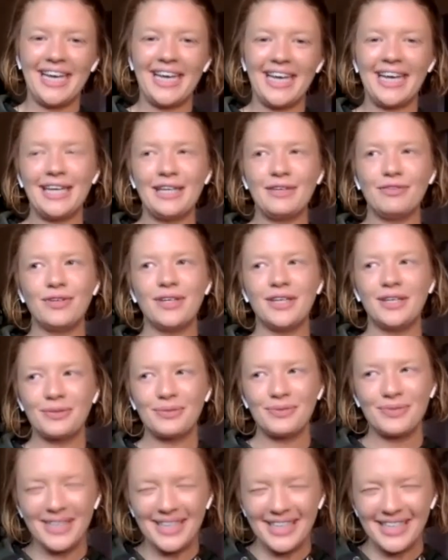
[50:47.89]
And if we can
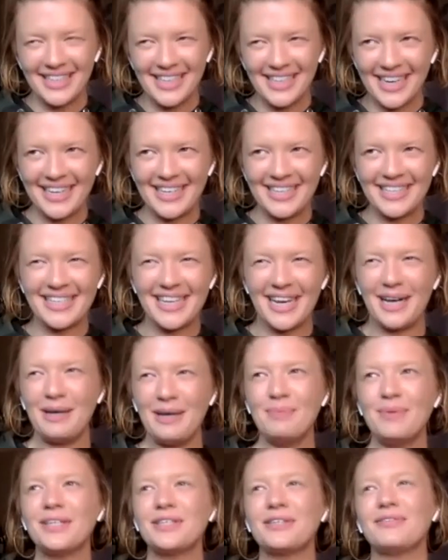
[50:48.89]
realize
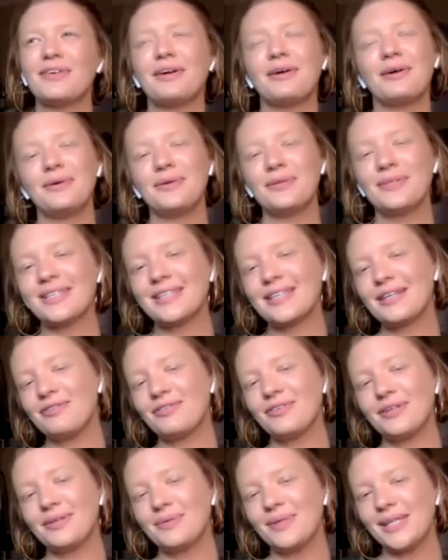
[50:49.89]
how much of our own
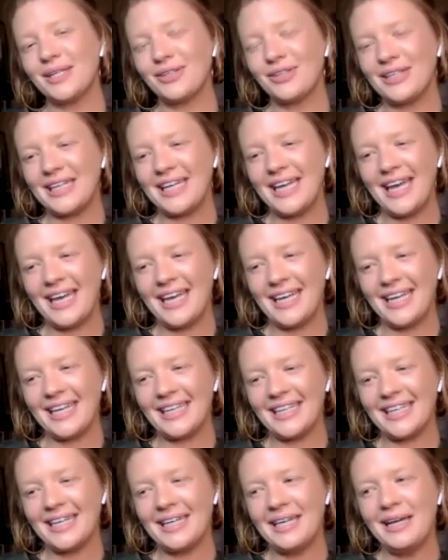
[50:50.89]
suffering we
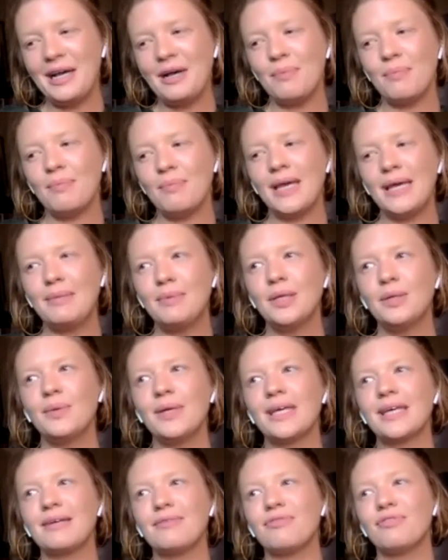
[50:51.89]
create, maybe
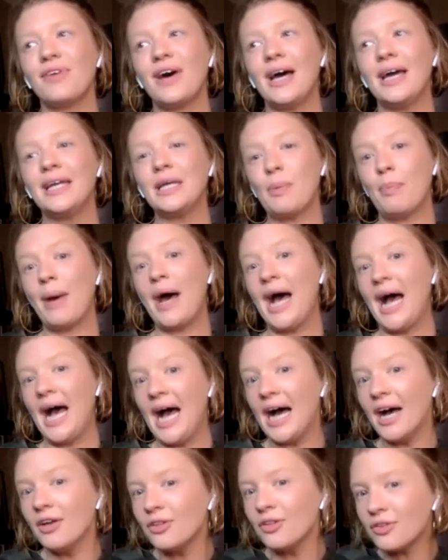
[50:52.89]
we can find a
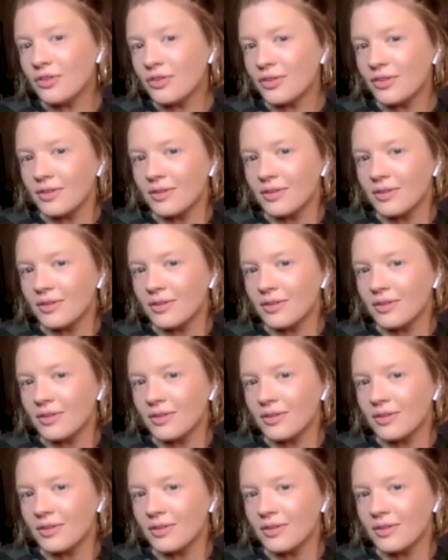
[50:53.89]
path,